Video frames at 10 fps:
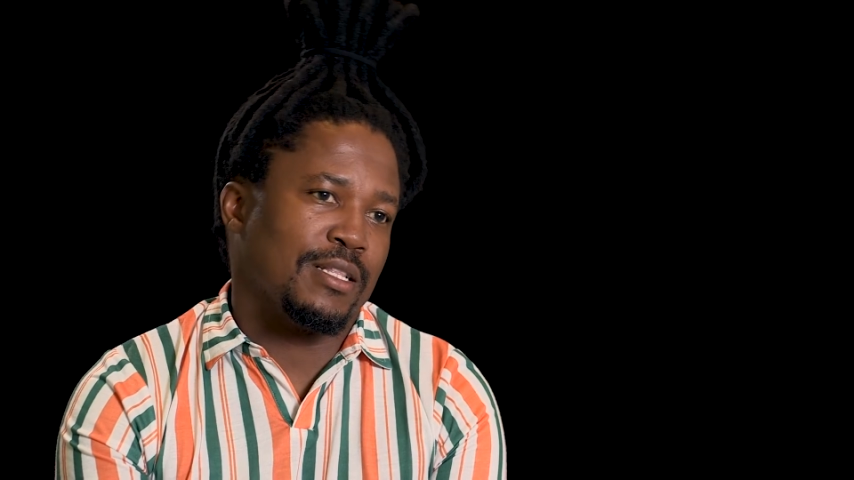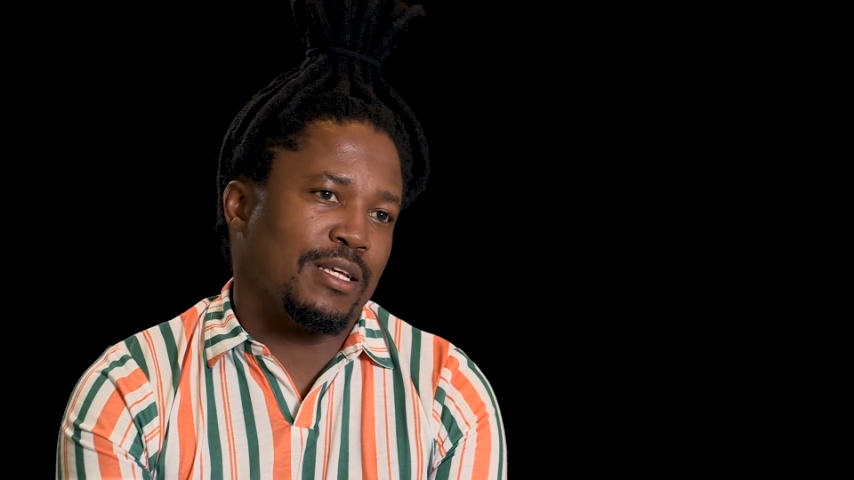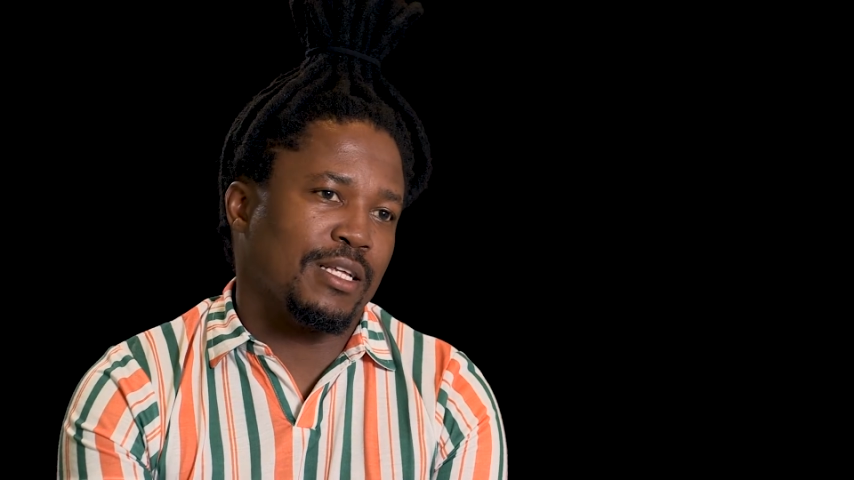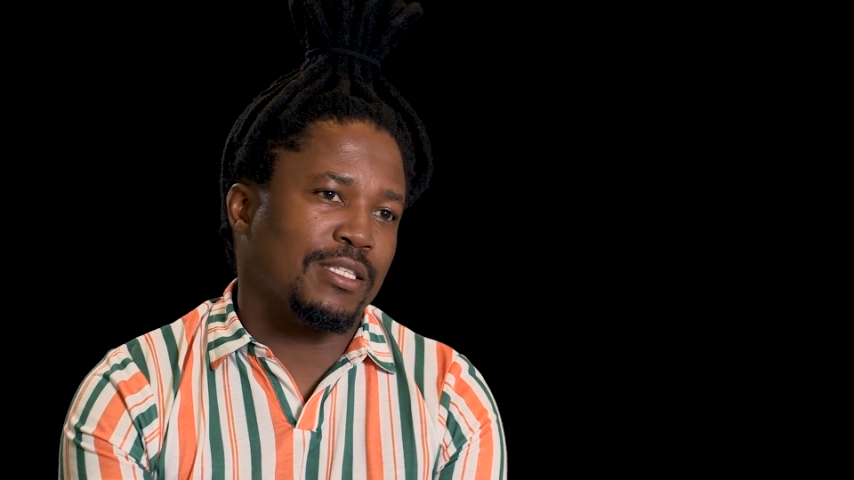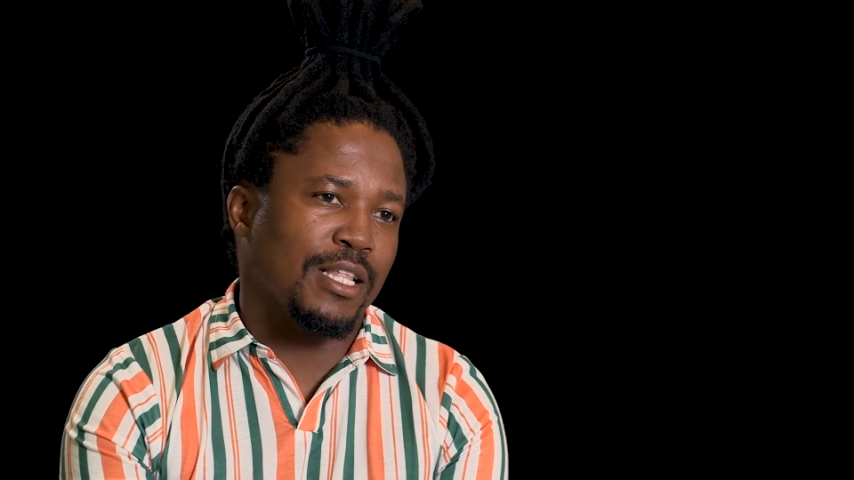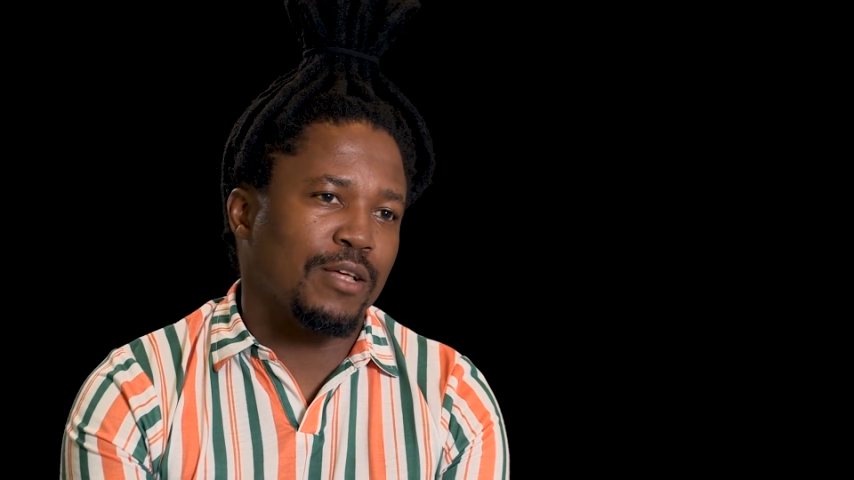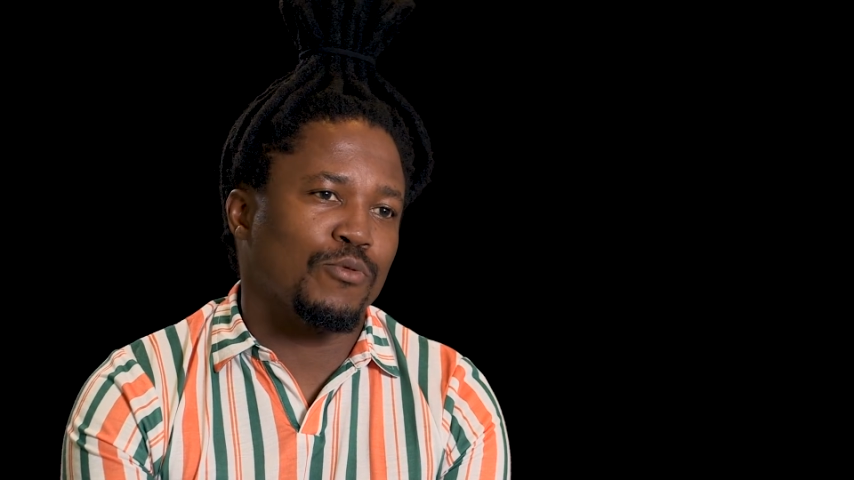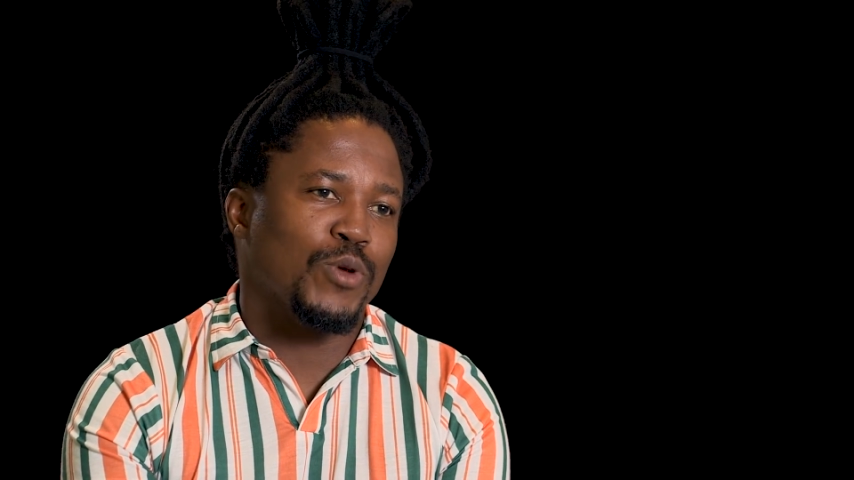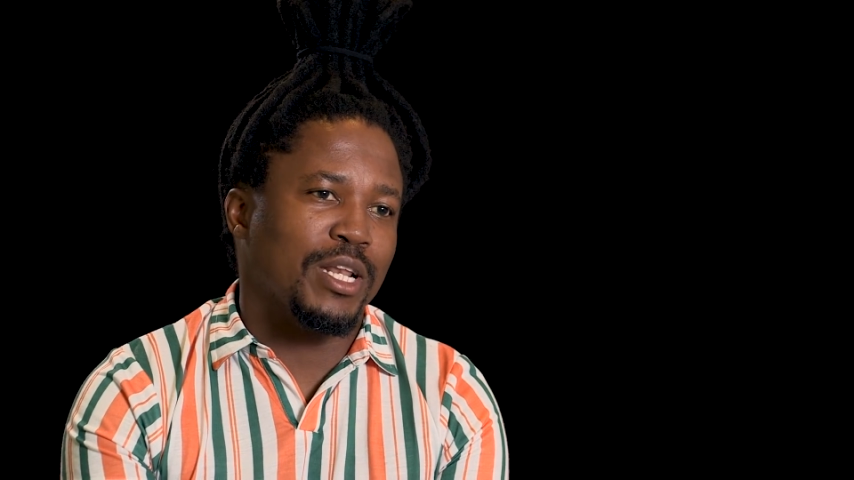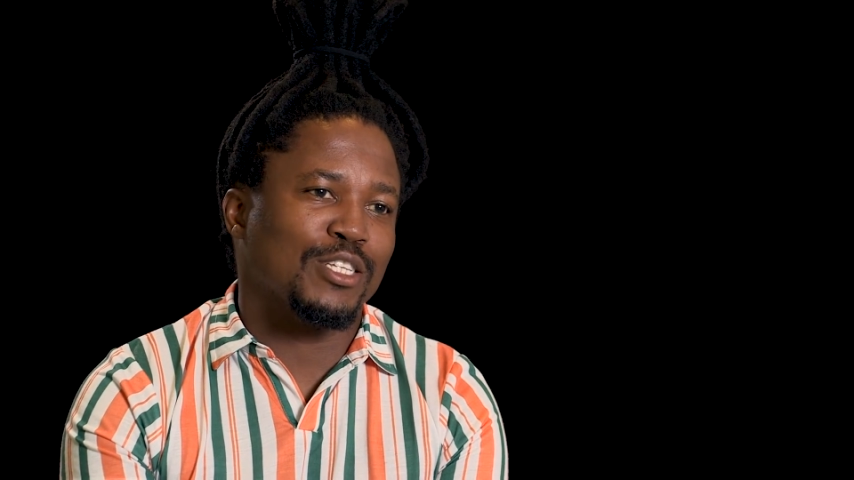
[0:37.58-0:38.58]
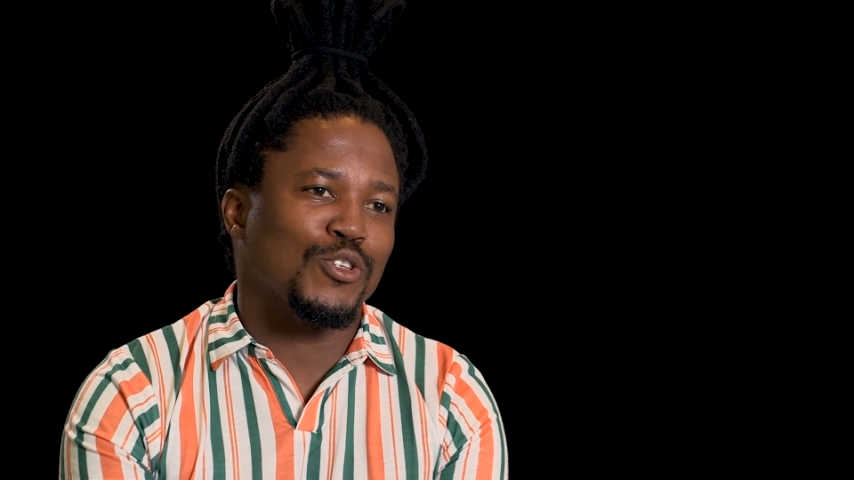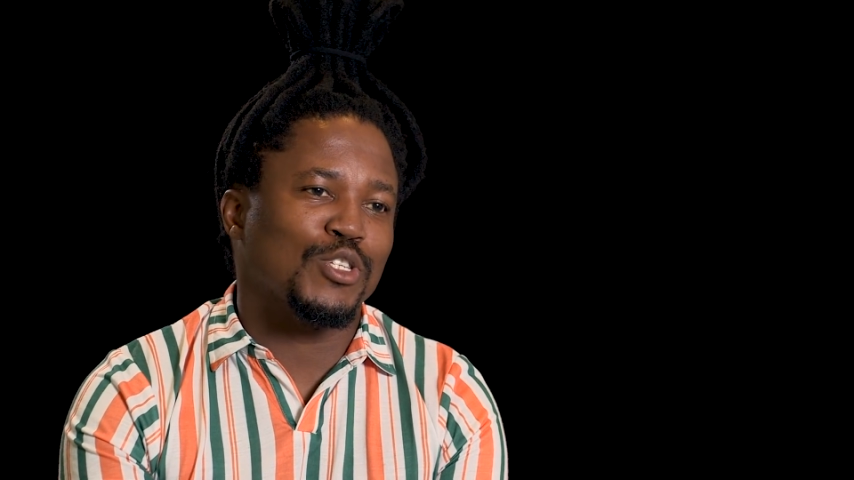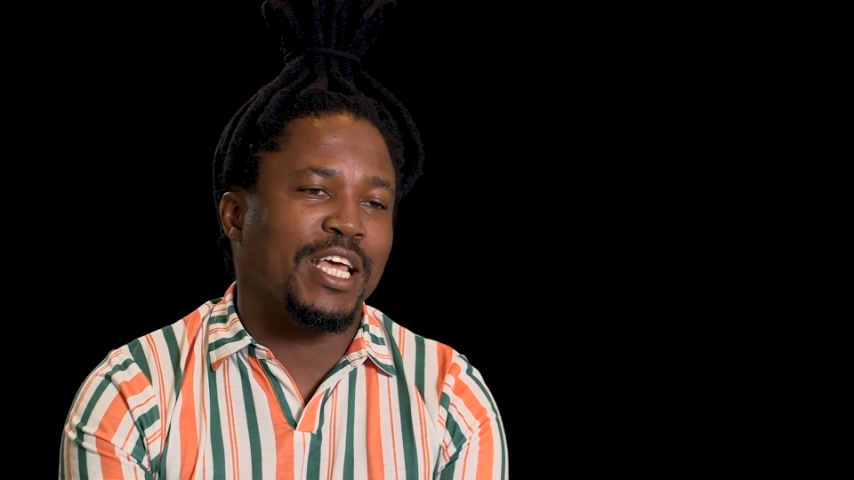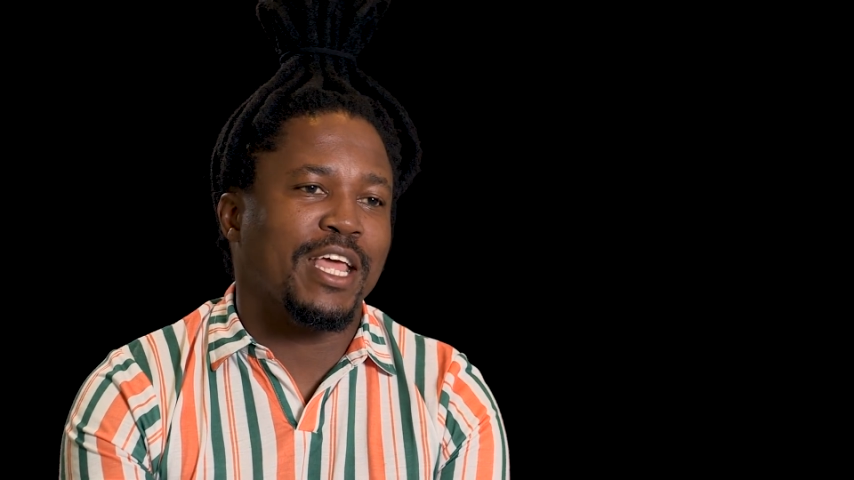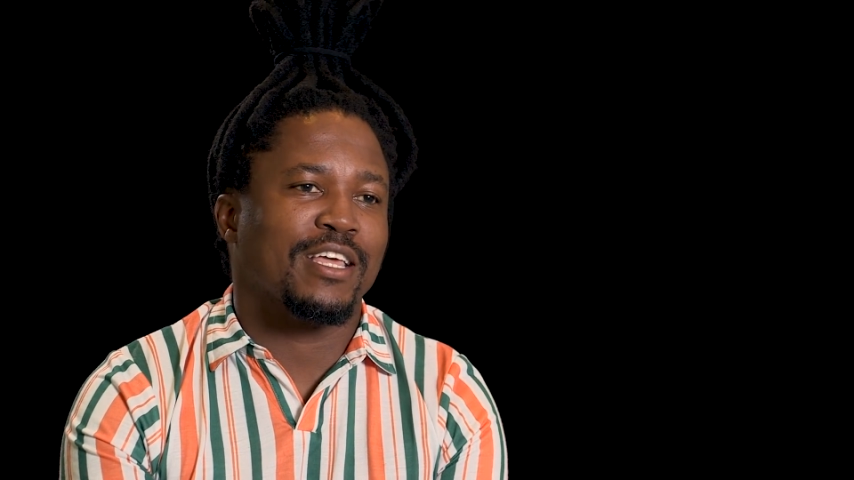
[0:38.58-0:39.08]
the risks they're willing to
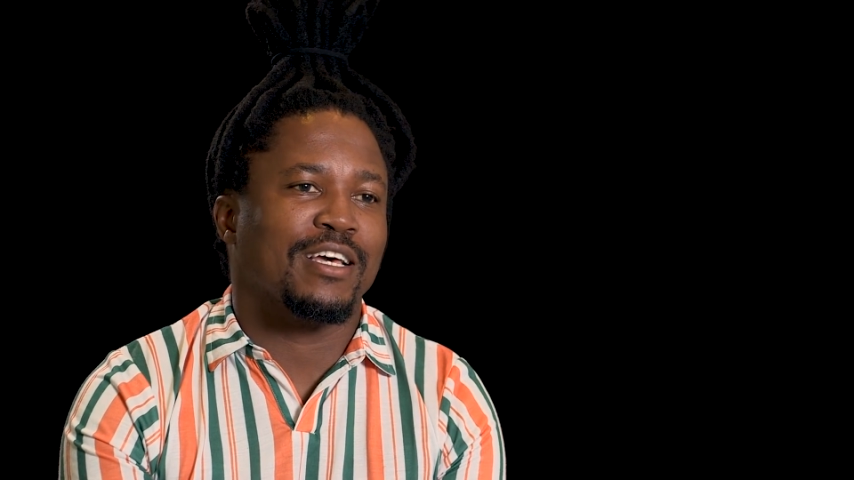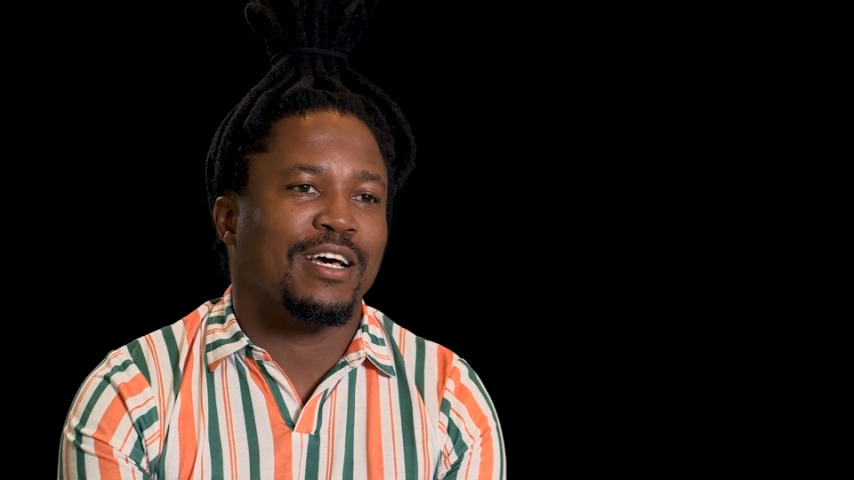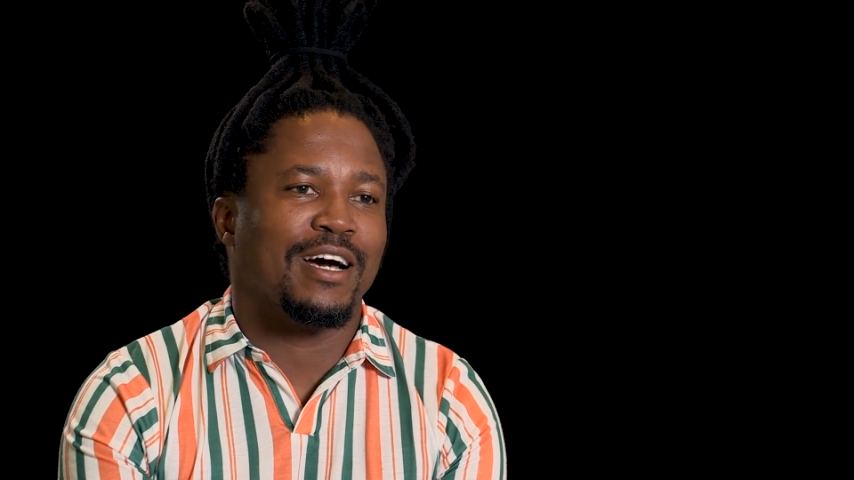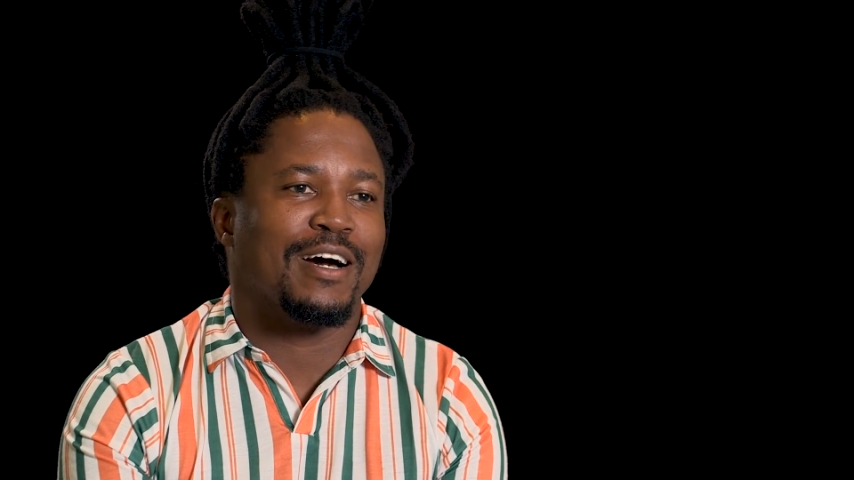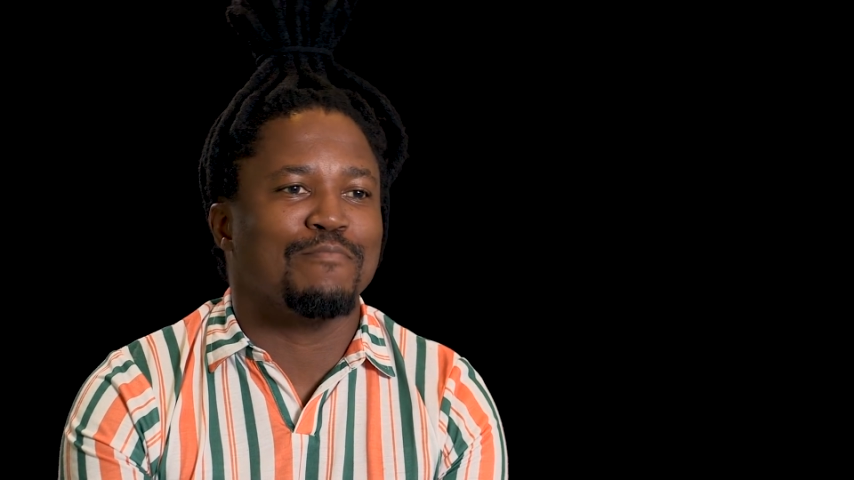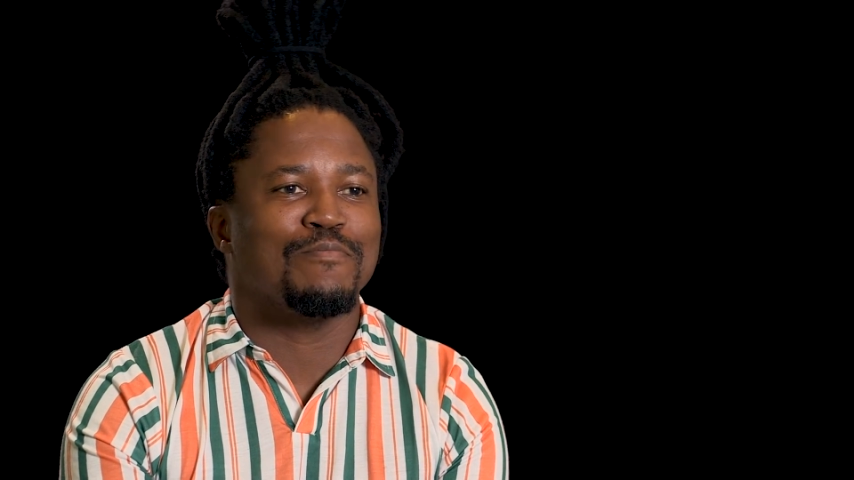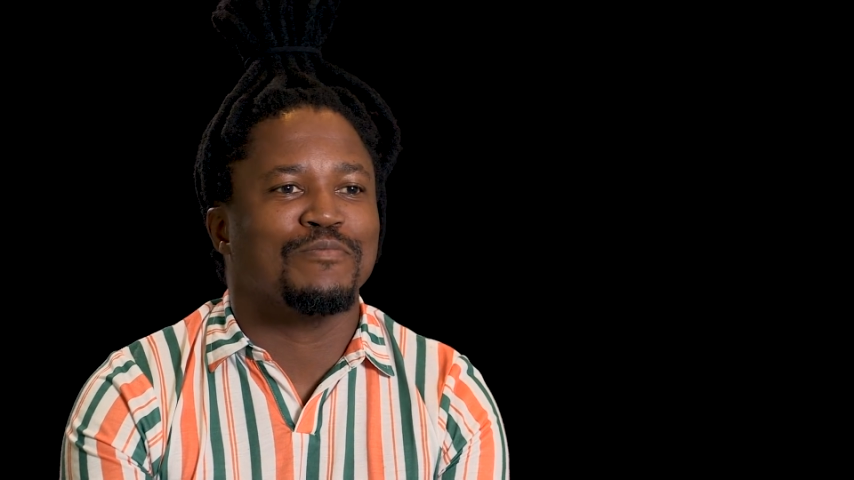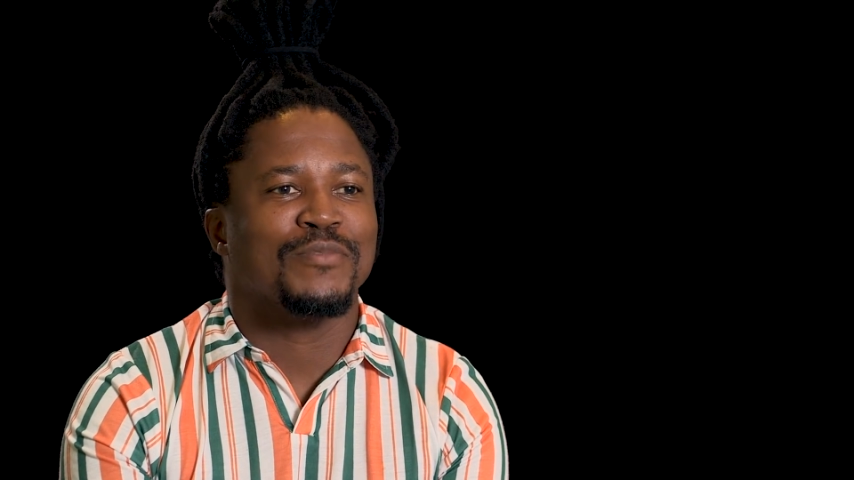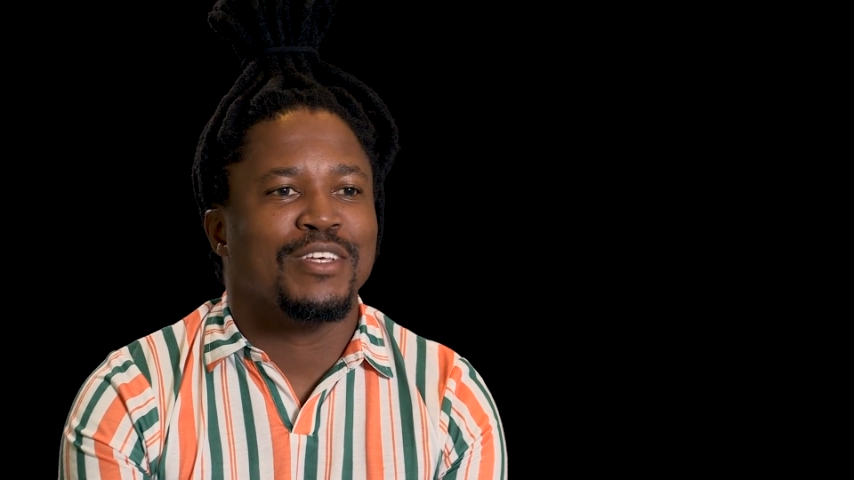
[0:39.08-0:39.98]
take um,